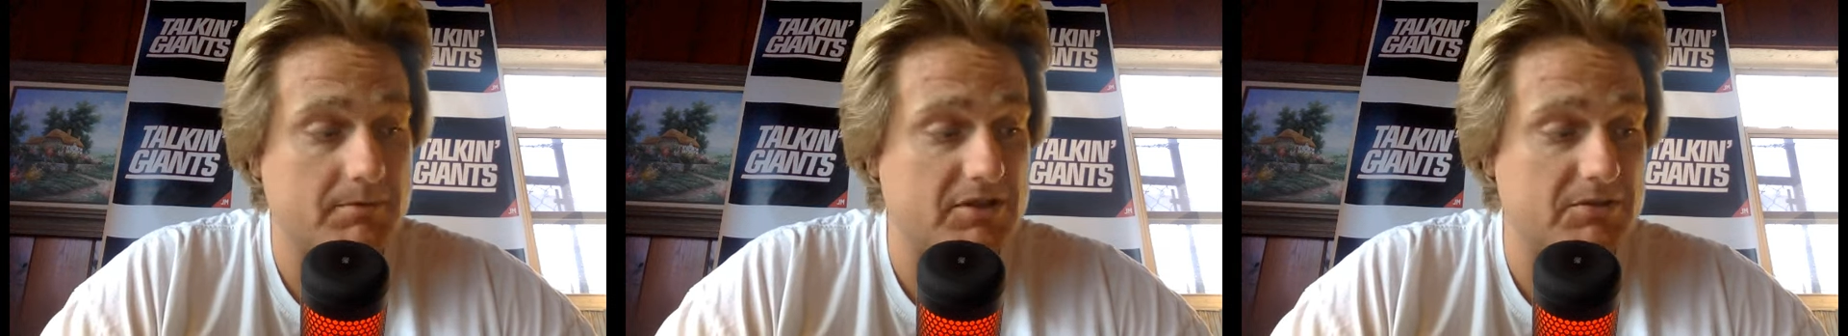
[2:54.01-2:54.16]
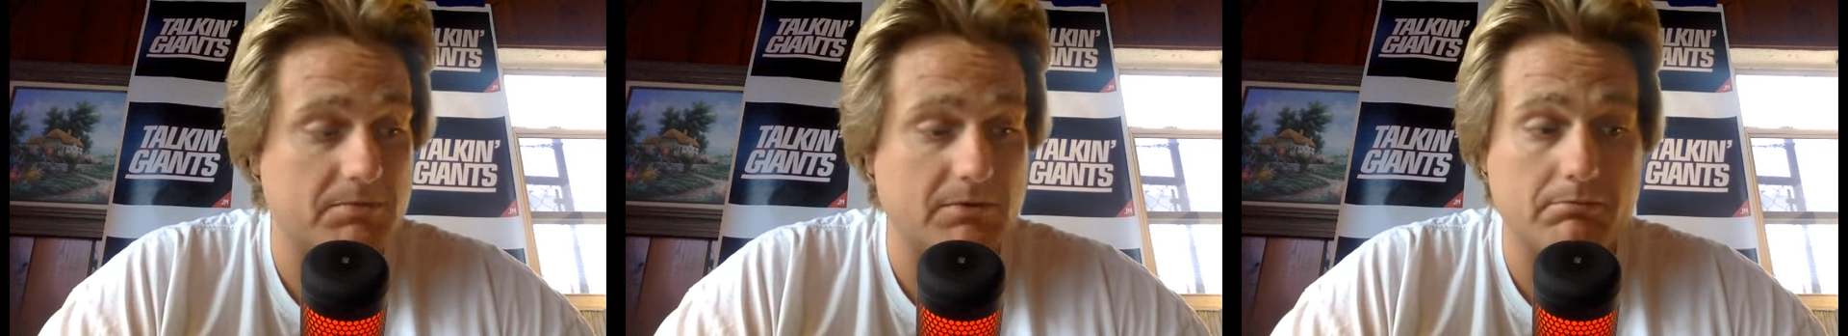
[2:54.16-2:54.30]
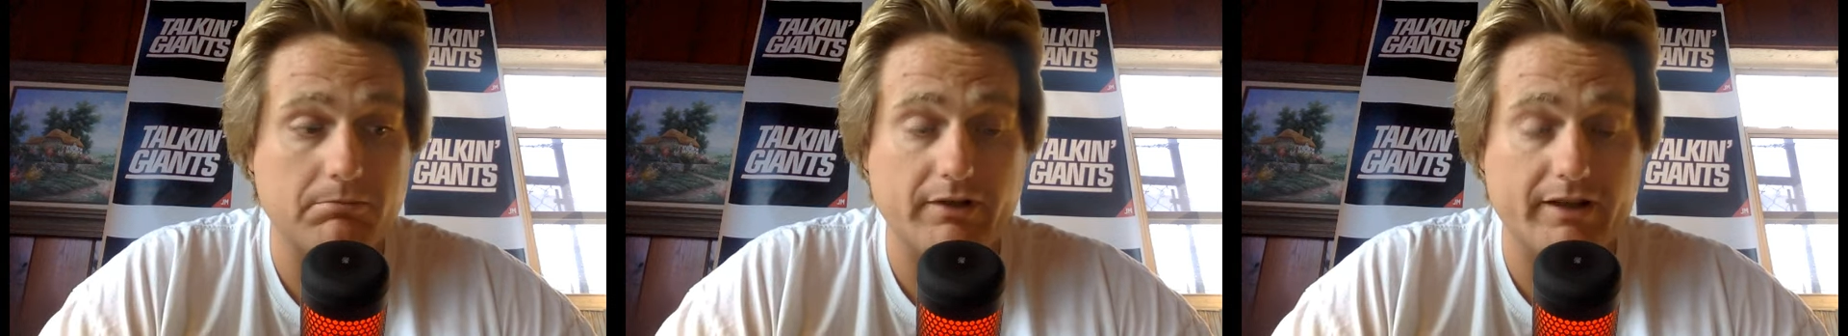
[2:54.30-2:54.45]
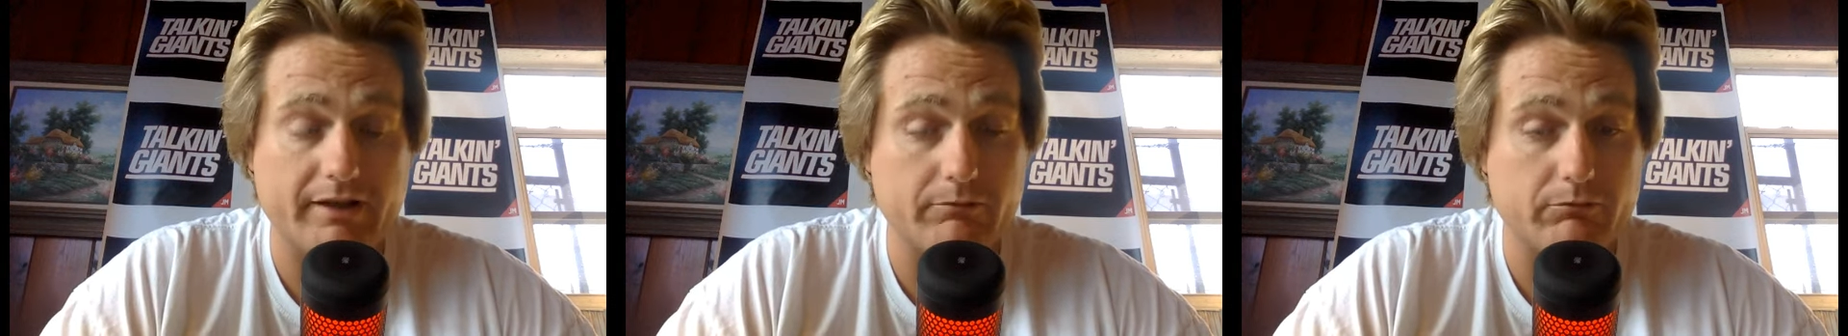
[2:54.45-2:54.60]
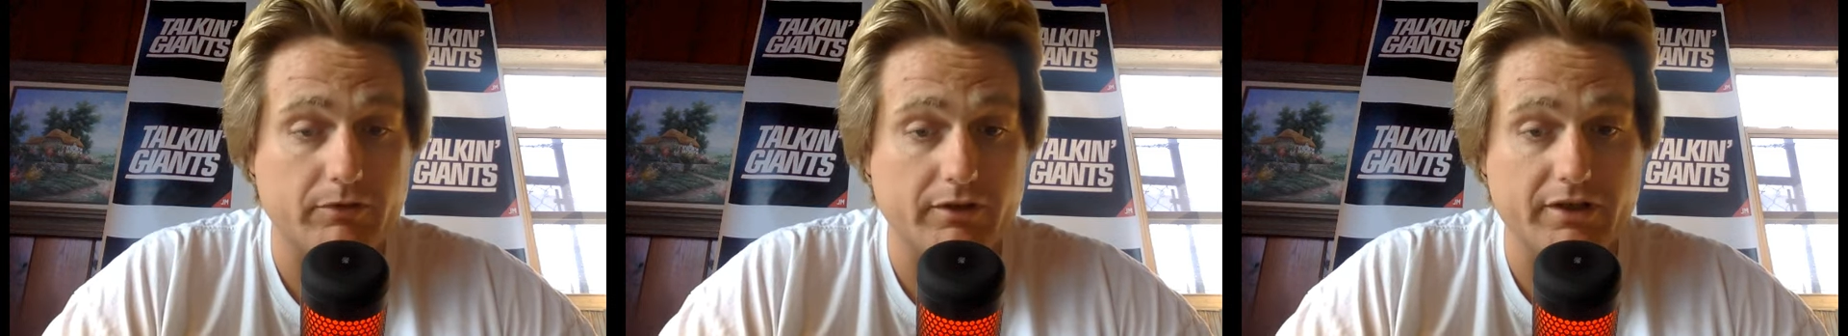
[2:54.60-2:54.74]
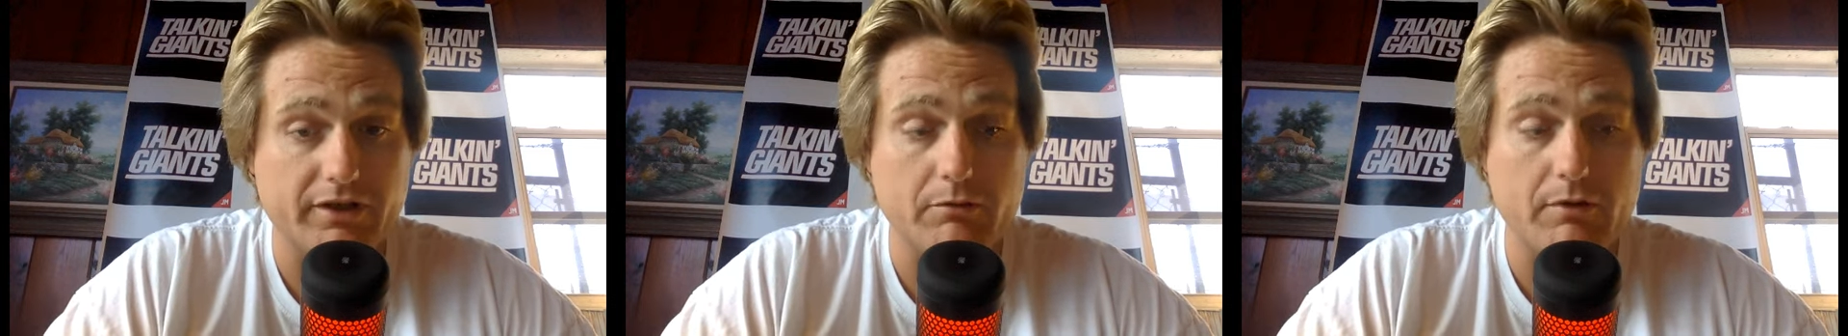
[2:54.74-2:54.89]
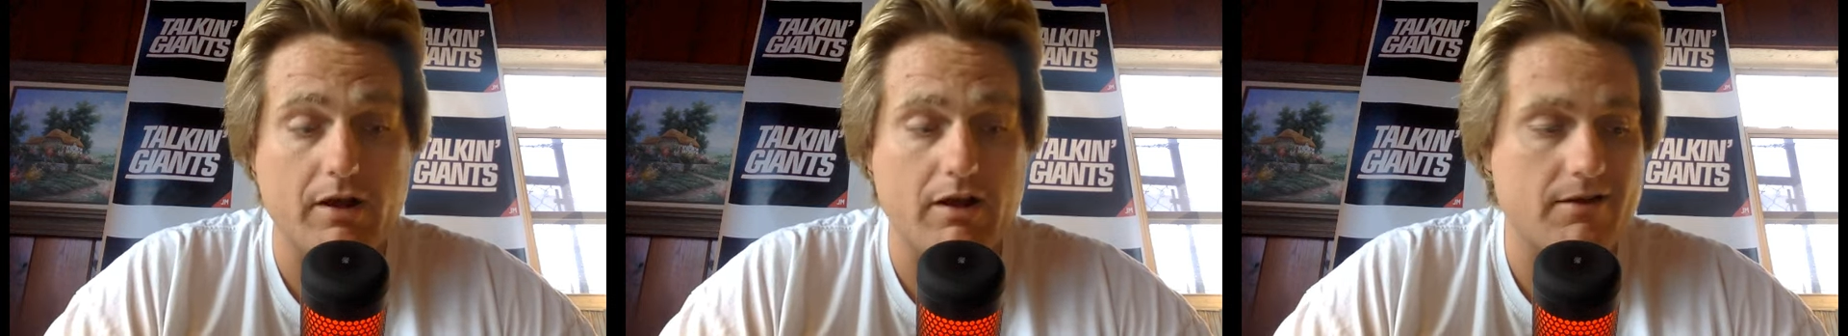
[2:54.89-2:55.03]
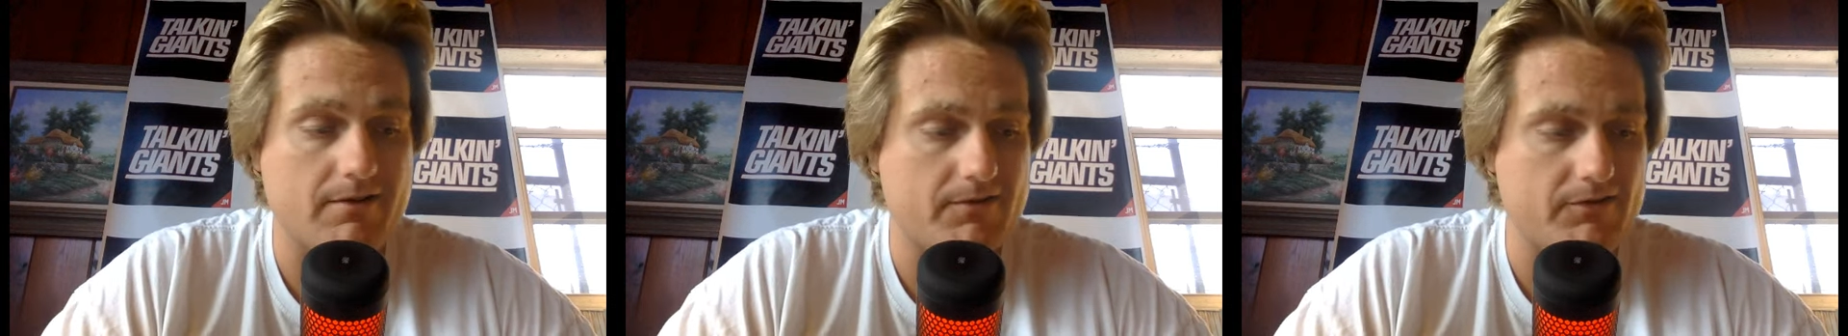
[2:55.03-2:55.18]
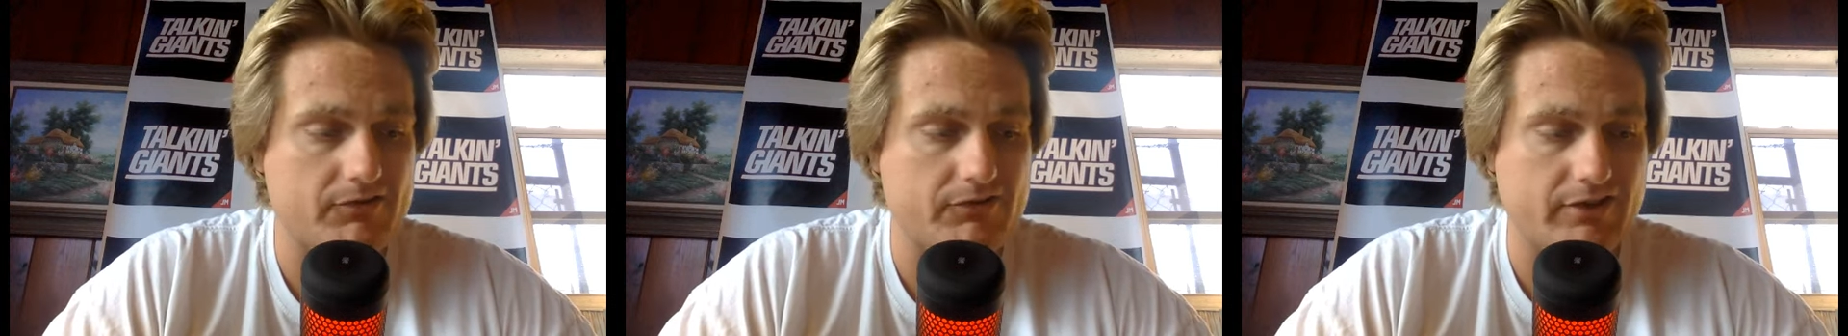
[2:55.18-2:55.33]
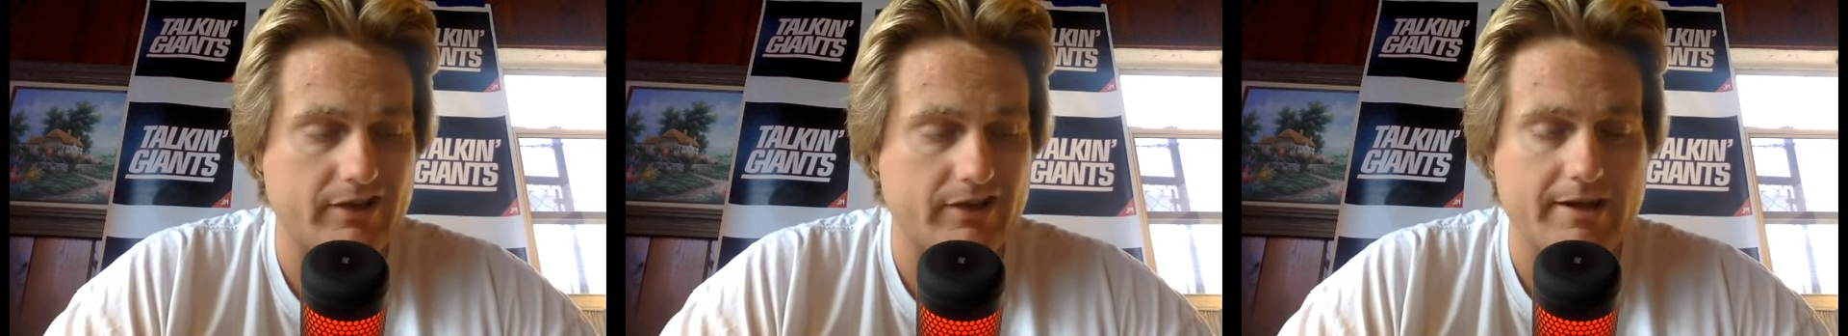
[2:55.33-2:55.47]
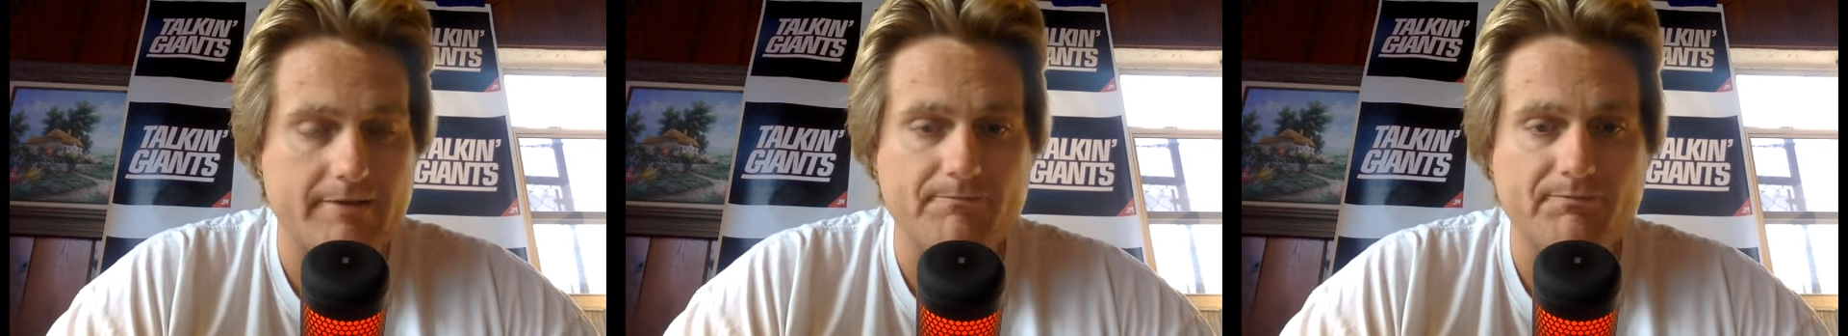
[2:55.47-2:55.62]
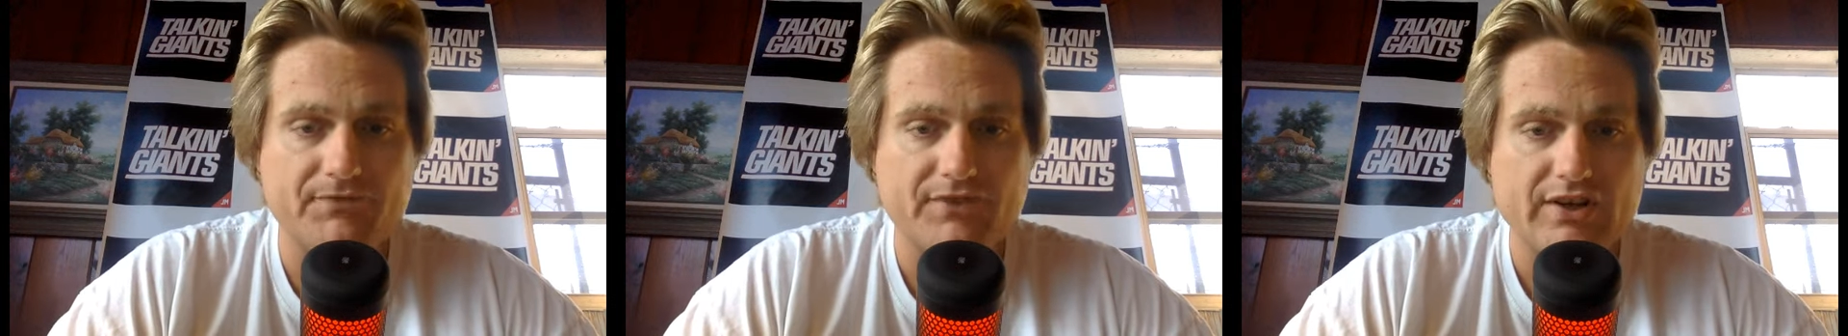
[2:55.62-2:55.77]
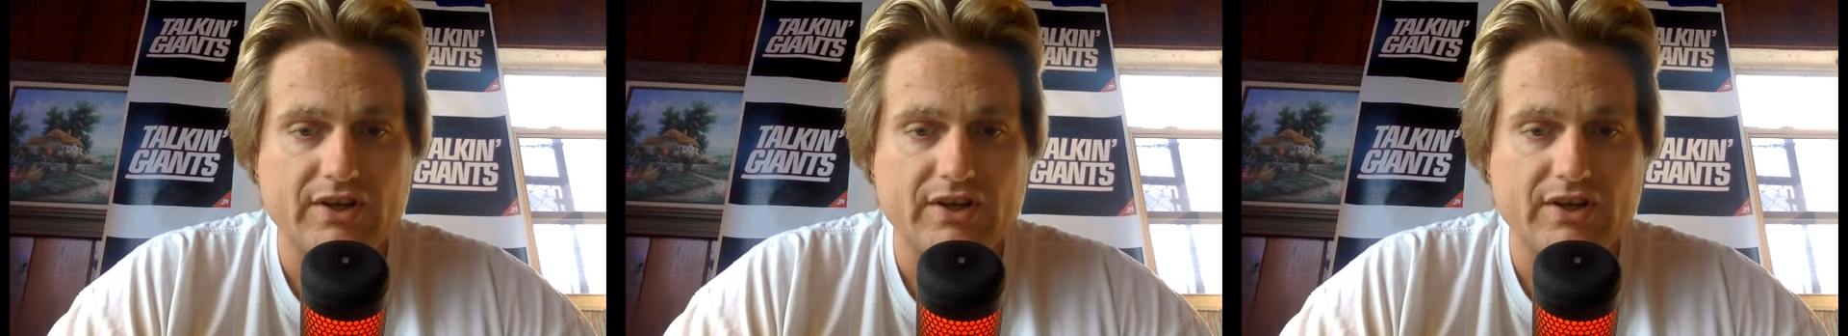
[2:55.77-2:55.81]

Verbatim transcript: He's been playing really well of his late.